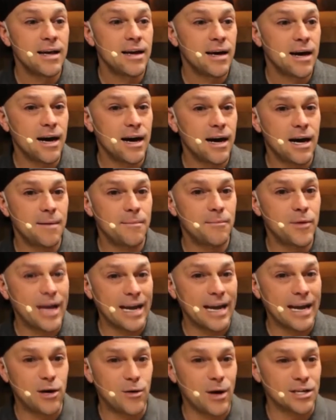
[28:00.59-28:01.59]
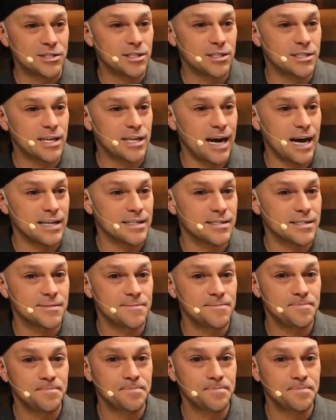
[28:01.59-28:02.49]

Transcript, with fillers: Uh, we got any questions, guys?